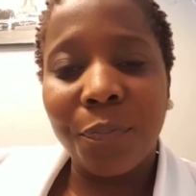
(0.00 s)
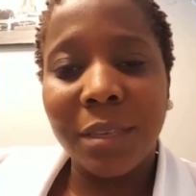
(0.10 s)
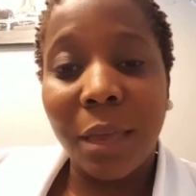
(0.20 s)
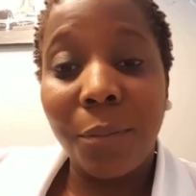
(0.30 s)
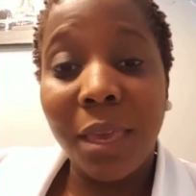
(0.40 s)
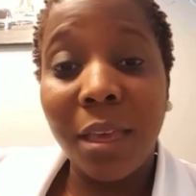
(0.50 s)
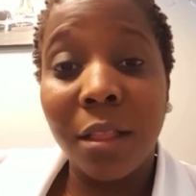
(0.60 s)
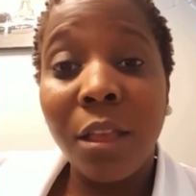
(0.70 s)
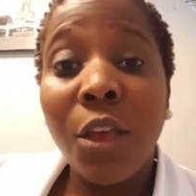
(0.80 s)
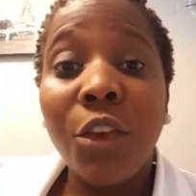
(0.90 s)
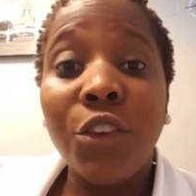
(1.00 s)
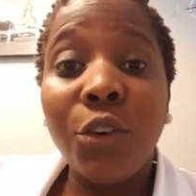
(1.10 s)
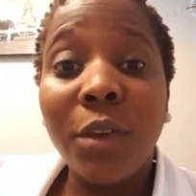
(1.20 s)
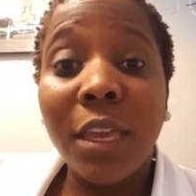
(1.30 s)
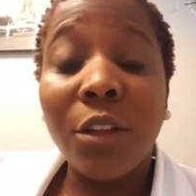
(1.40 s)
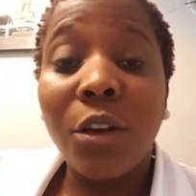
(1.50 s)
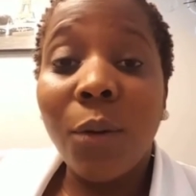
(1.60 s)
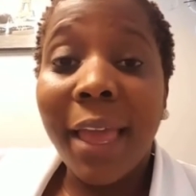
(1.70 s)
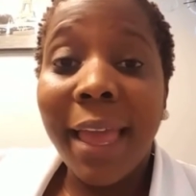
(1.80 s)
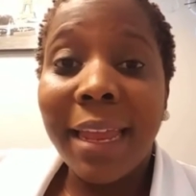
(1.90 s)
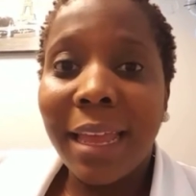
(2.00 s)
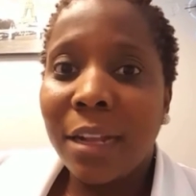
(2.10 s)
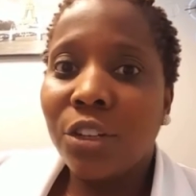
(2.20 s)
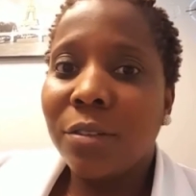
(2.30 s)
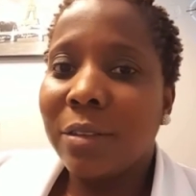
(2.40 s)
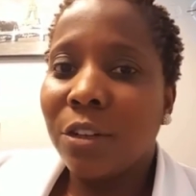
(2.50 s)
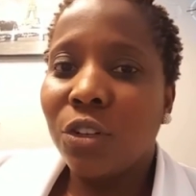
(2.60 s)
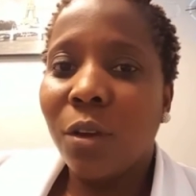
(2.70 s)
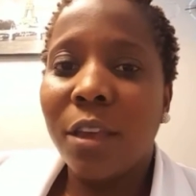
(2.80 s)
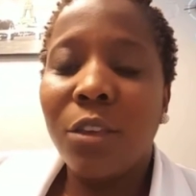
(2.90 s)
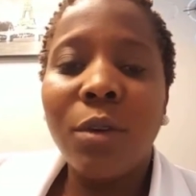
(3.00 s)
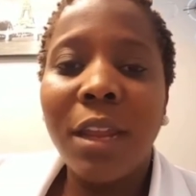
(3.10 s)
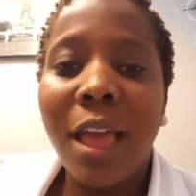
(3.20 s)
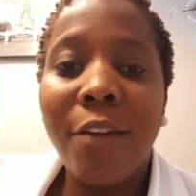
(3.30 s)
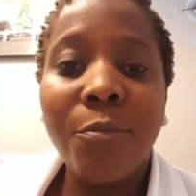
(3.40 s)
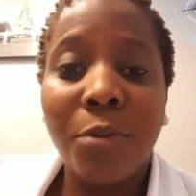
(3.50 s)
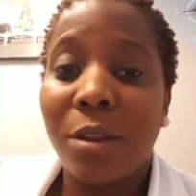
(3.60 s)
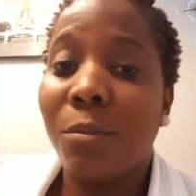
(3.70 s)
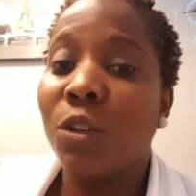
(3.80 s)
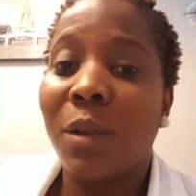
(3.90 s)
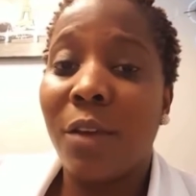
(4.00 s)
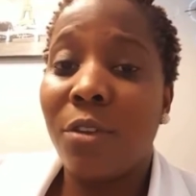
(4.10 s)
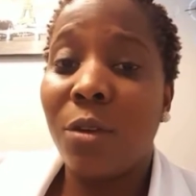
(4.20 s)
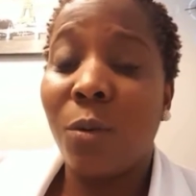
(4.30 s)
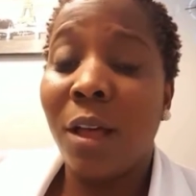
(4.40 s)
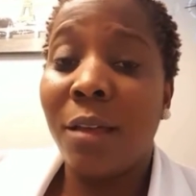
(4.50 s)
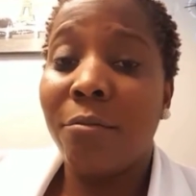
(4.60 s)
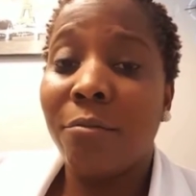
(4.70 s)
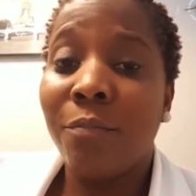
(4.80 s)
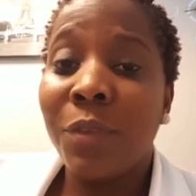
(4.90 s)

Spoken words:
Day meal, you can go ahead and just enjoy. You can have pretty much whatever you want.